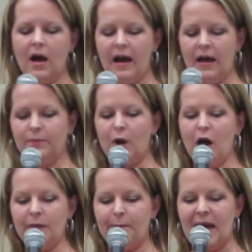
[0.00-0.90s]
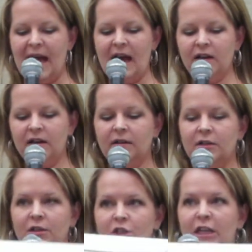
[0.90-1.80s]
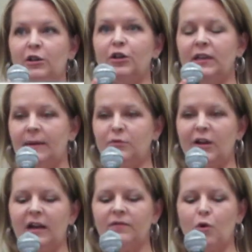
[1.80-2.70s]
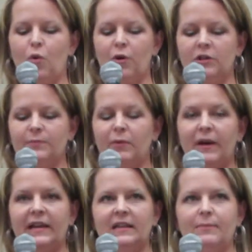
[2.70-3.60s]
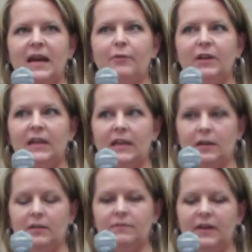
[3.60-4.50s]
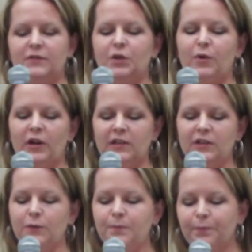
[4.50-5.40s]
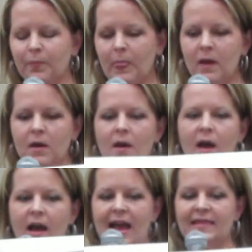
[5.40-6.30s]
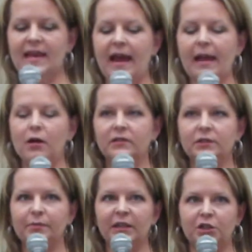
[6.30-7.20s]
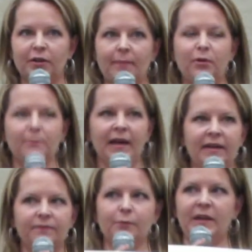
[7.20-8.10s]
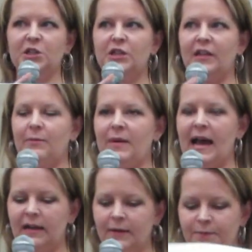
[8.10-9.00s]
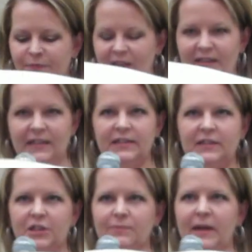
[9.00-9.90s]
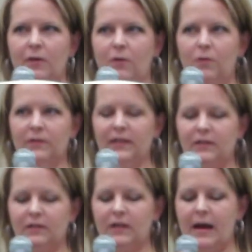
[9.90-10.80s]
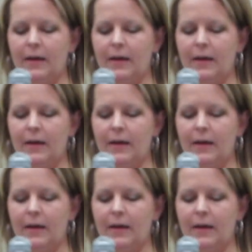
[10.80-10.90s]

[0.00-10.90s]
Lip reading: On the back, she could keep track of her orders by writing them down here if she wanted to. And then I also make sure I put my information on the back. And this is just my own little